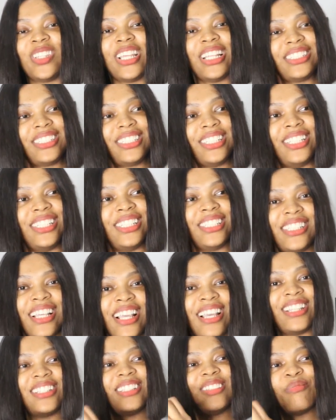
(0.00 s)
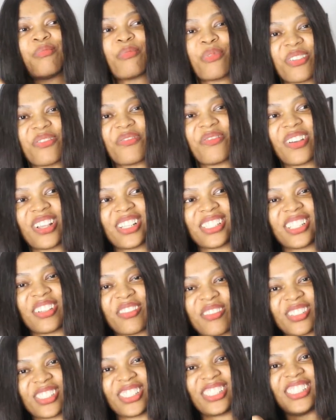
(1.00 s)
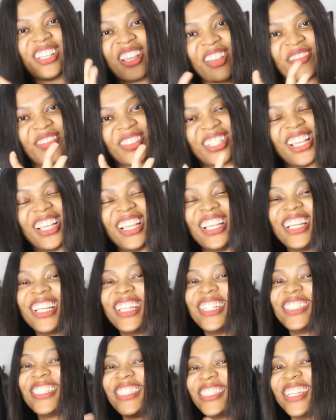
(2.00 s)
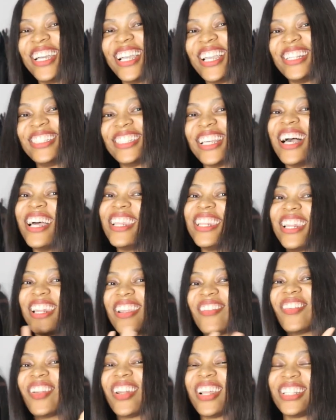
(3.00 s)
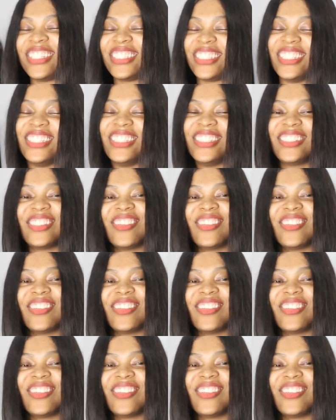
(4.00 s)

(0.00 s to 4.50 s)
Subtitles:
other things, the breakfast that was served tonight, and then every other thing.